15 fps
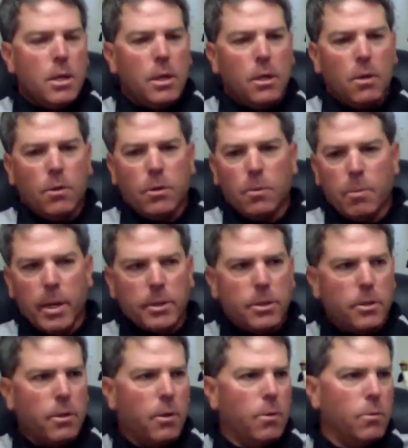You
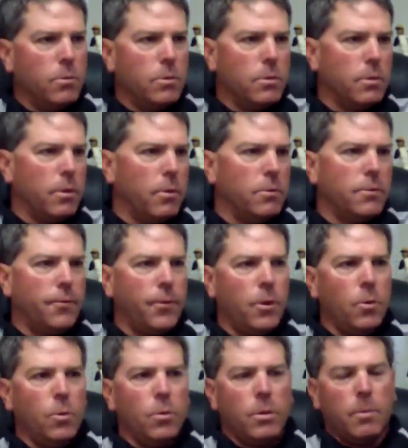mentioned those
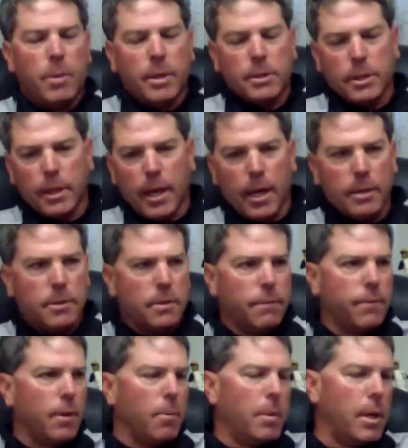few, and you mentioned guys that
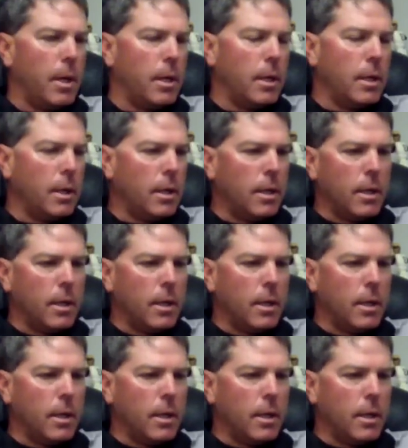have come in.